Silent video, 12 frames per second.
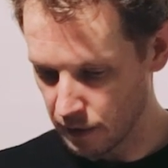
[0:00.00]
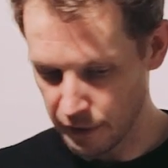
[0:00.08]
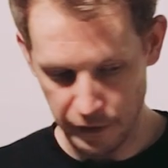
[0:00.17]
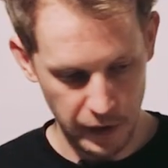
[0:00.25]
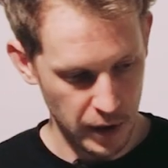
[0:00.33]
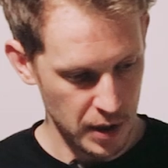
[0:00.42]

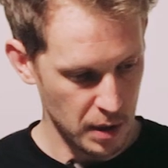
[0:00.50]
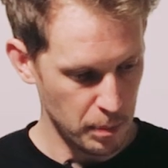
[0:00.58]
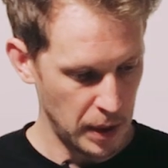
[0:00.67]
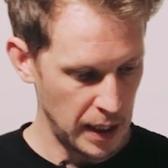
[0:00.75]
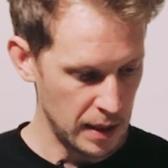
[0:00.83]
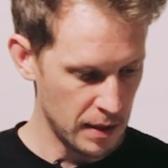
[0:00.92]
first
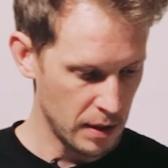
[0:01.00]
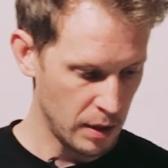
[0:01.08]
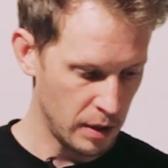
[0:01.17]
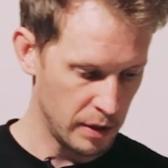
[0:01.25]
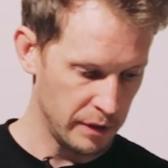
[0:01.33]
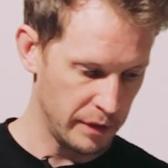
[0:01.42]
piece
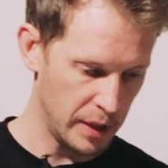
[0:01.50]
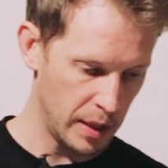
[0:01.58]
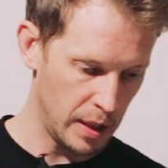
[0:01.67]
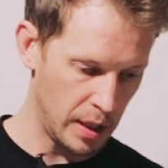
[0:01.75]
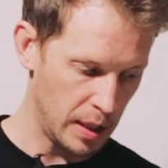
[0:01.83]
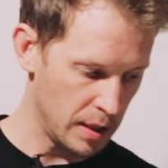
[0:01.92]
of
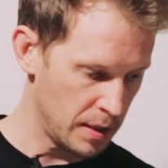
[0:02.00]
the